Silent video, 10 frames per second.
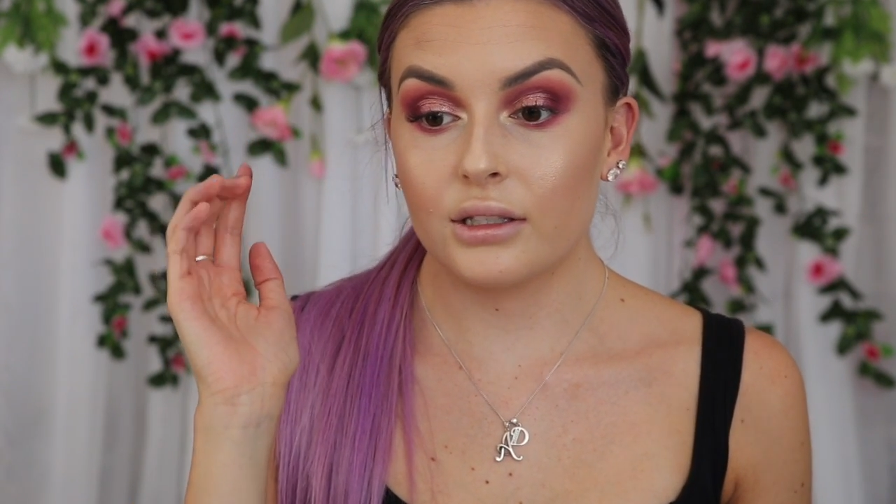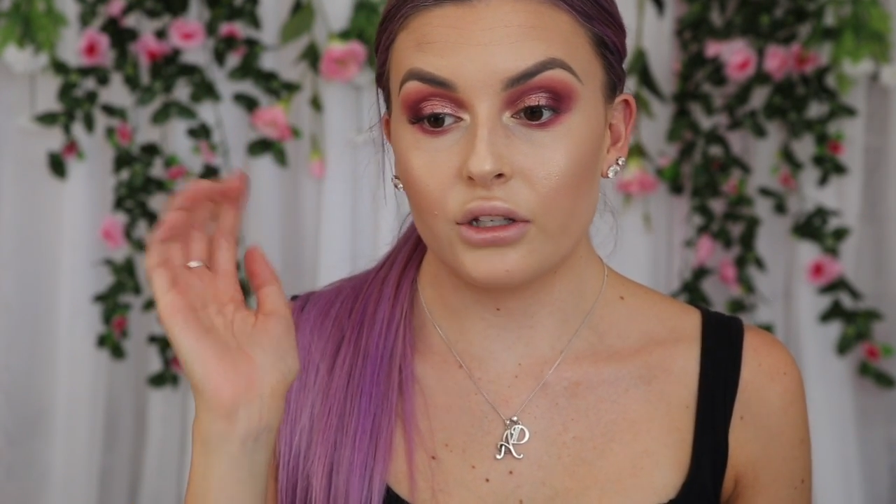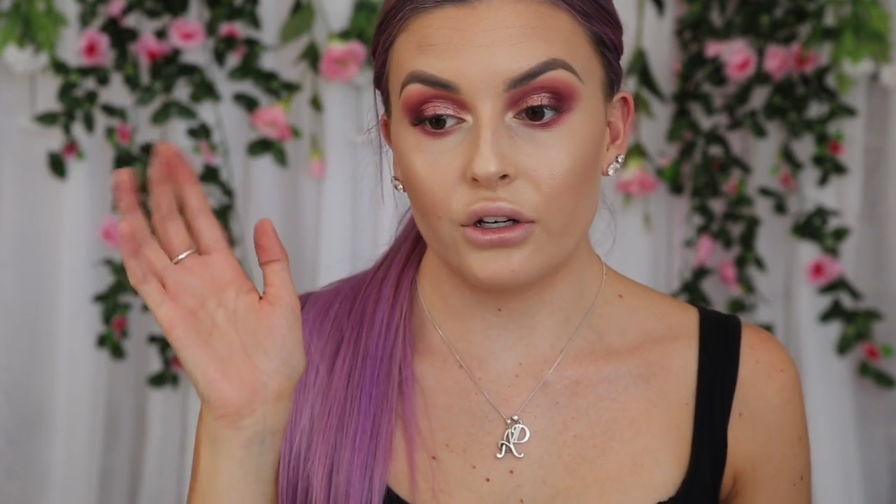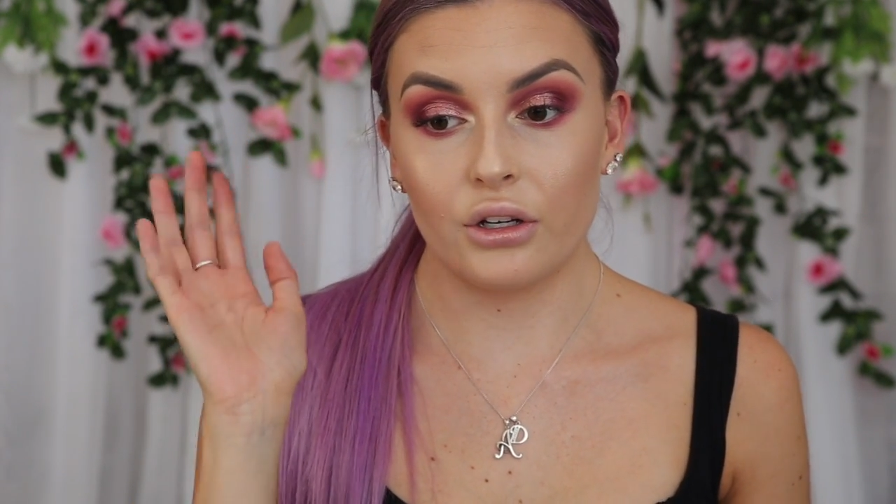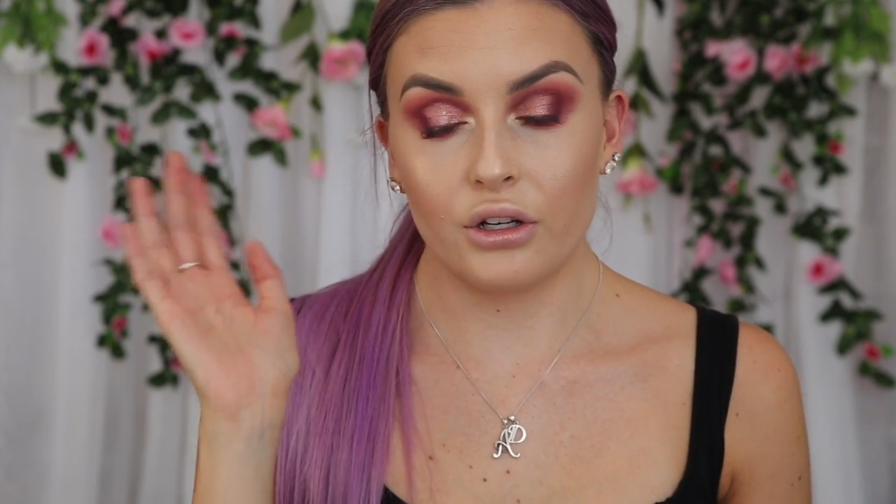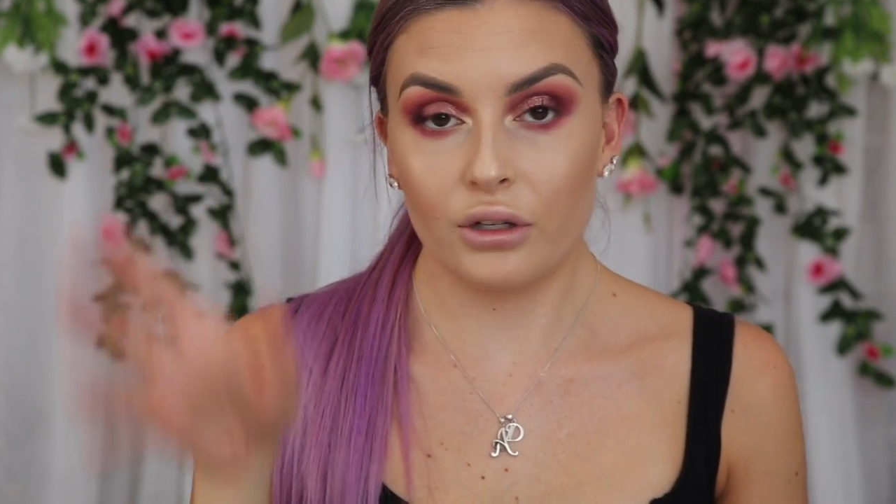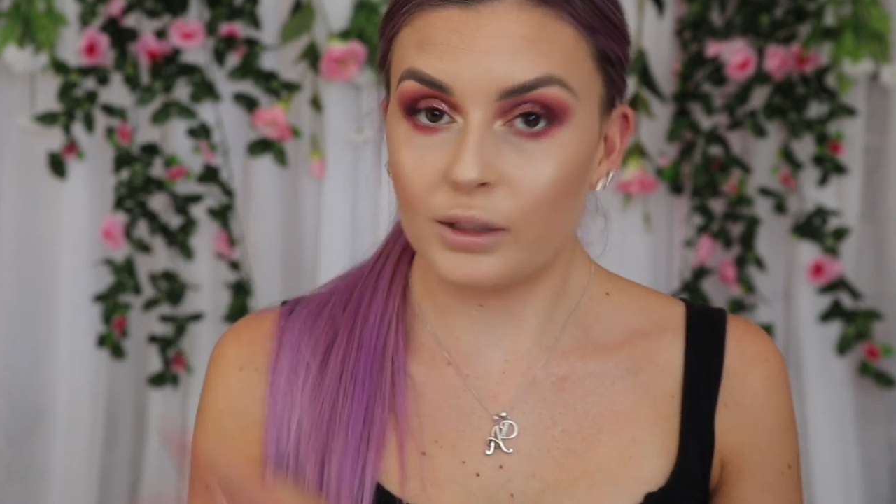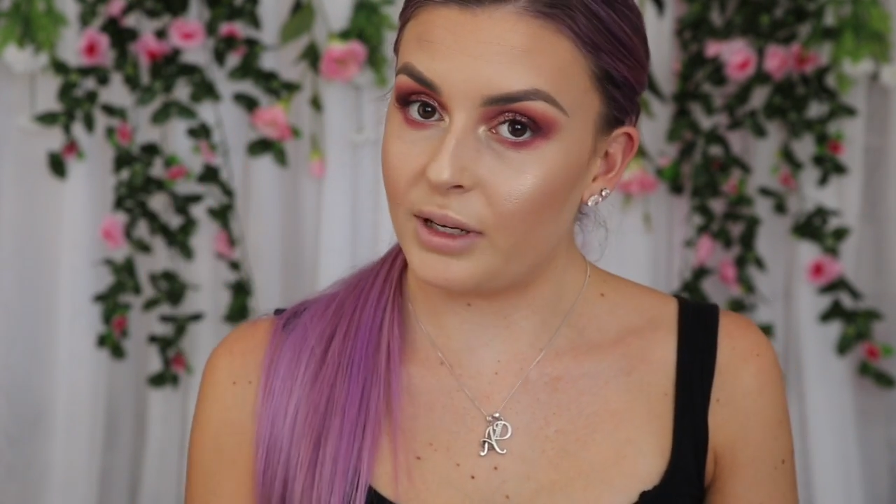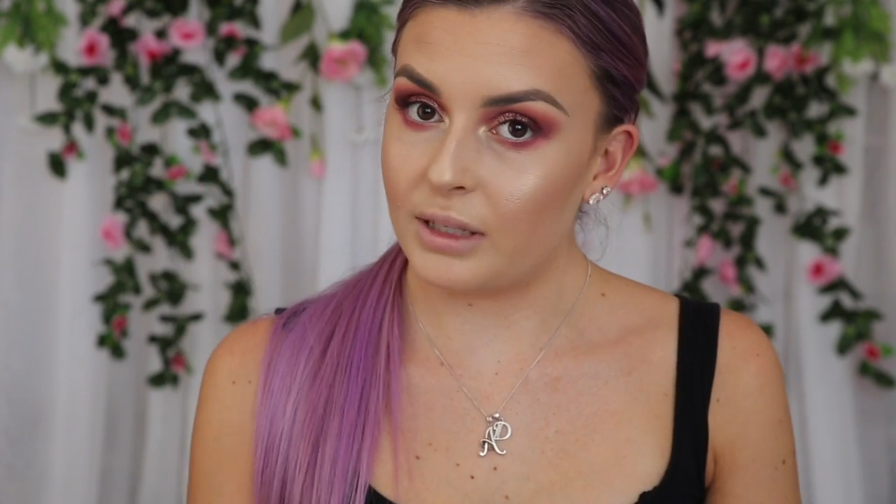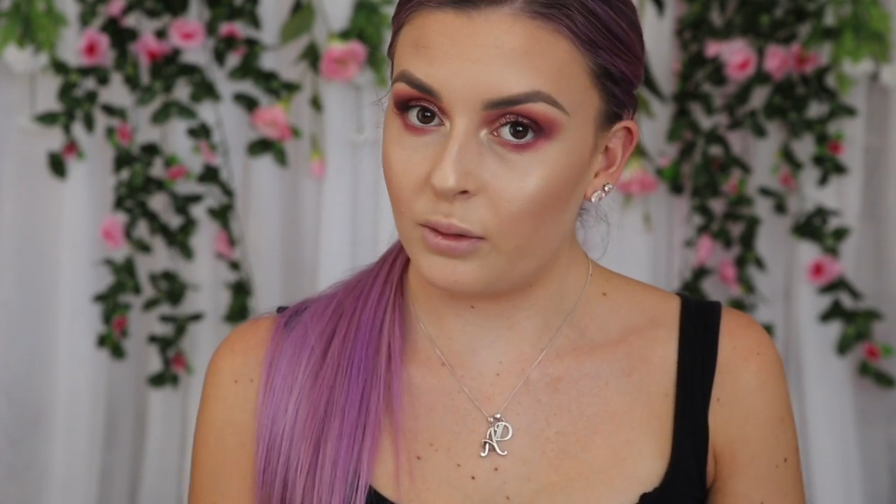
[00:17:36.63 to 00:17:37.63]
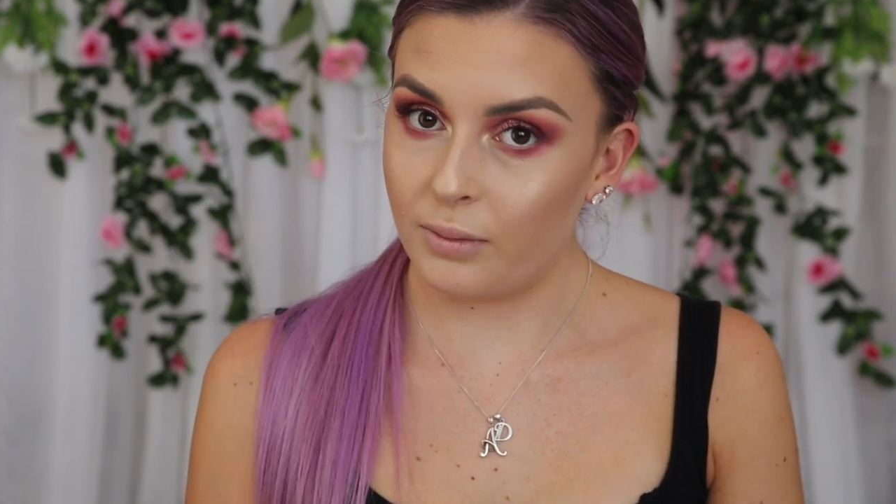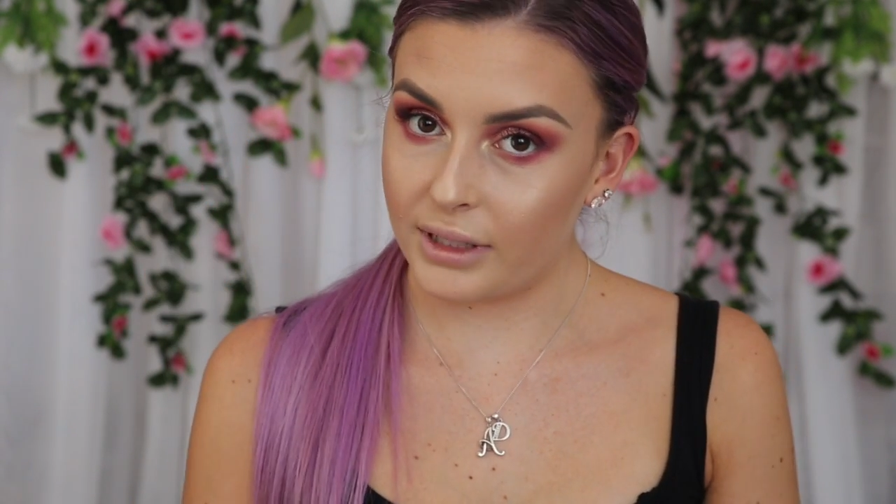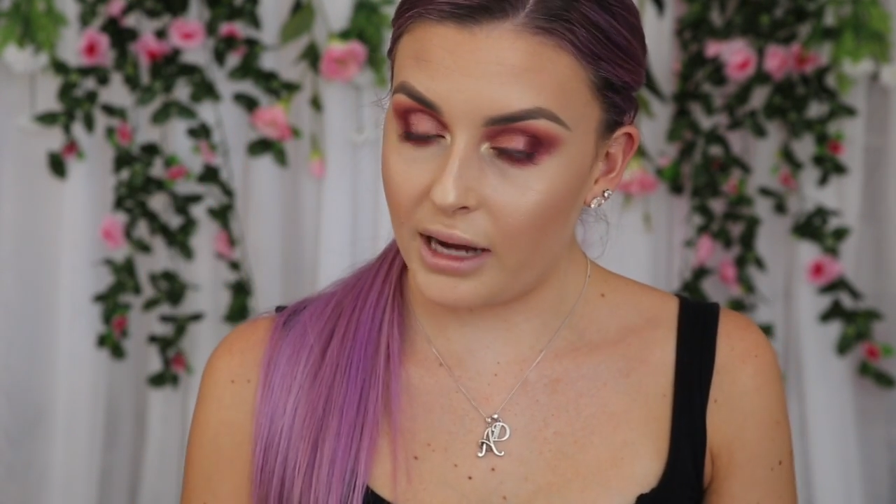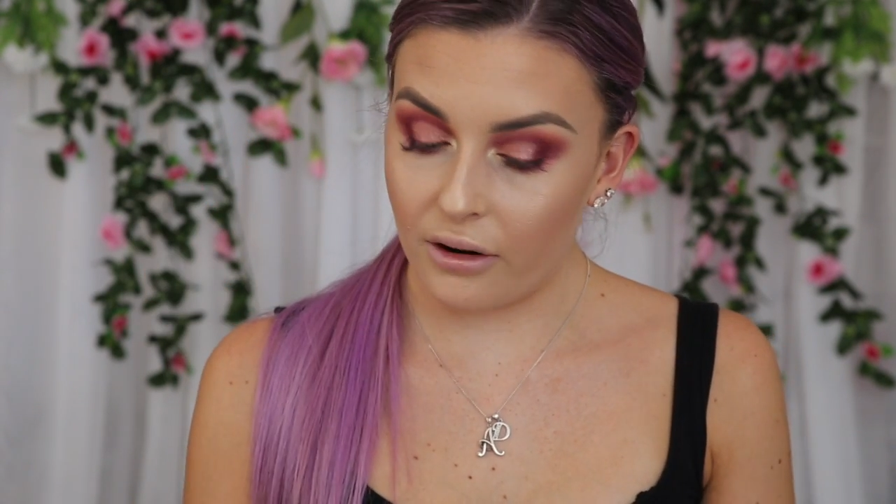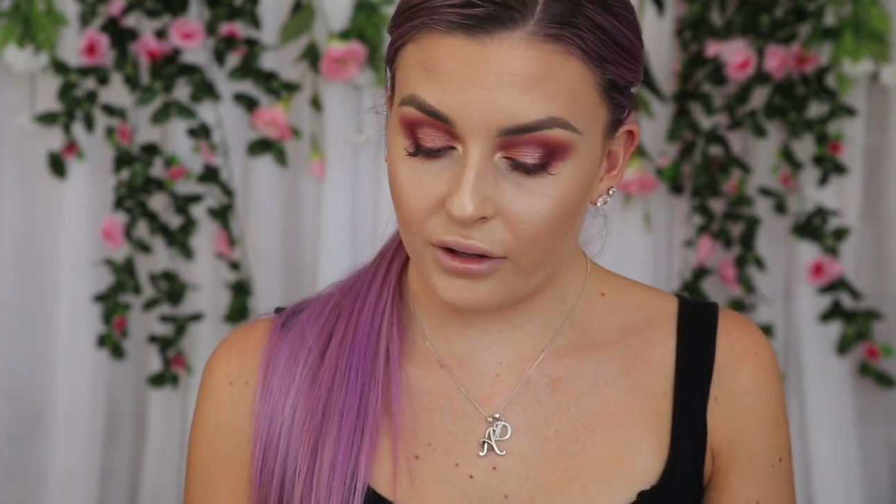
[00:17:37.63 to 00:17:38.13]
so you're not supposed to put
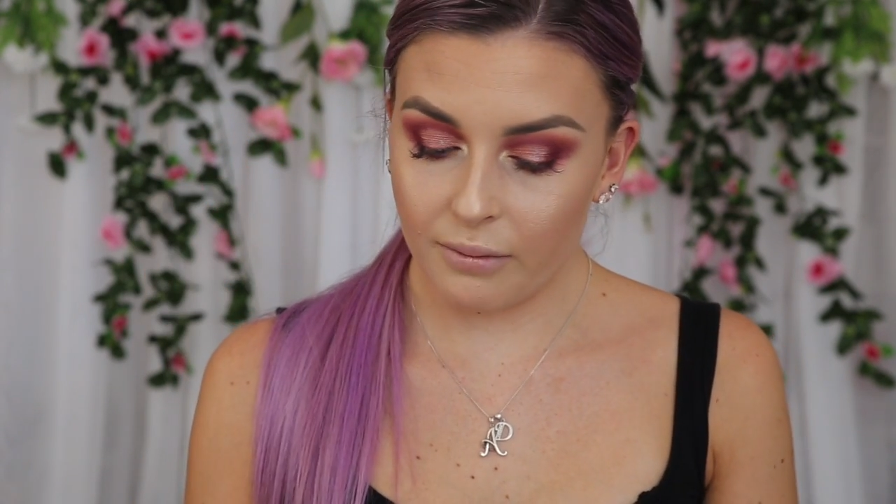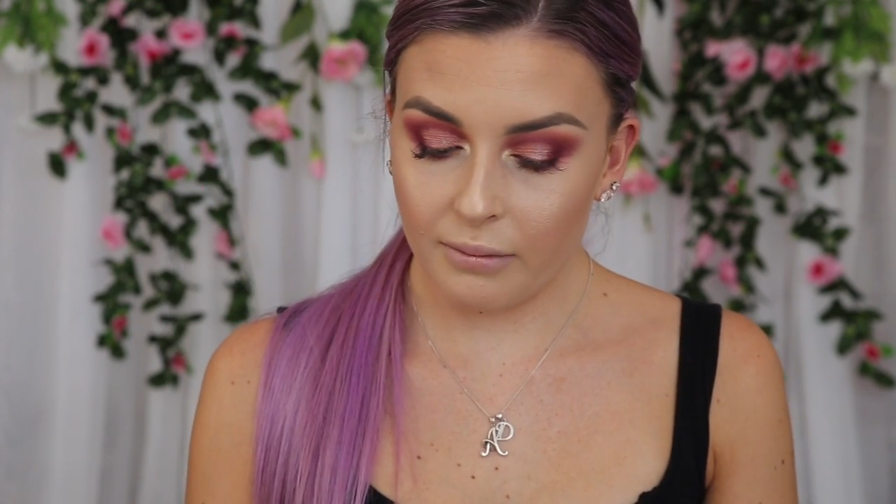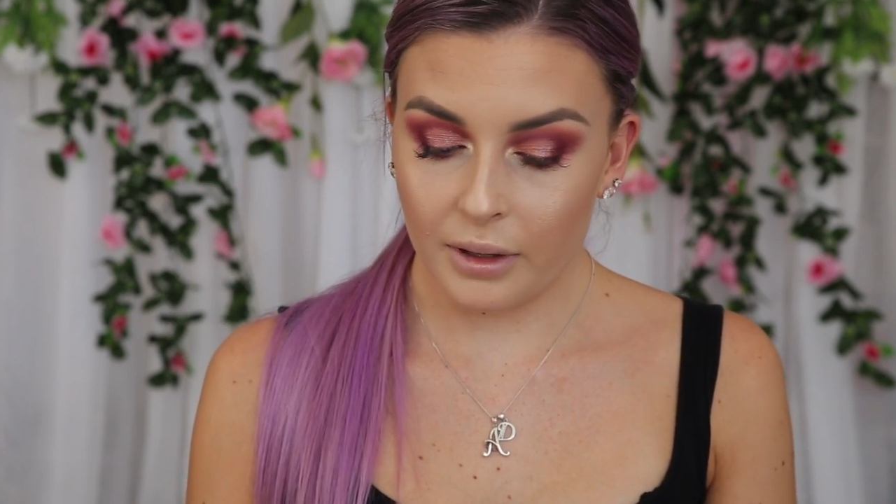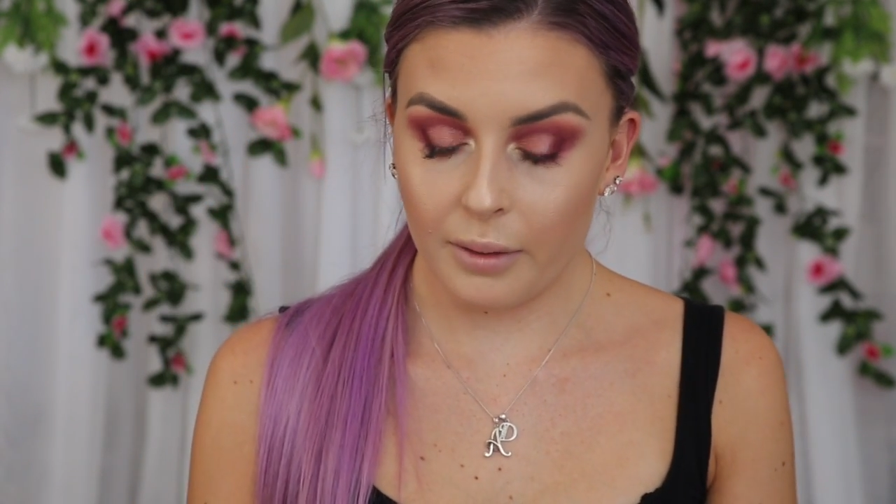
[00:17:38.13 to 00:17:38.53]
mascara on them.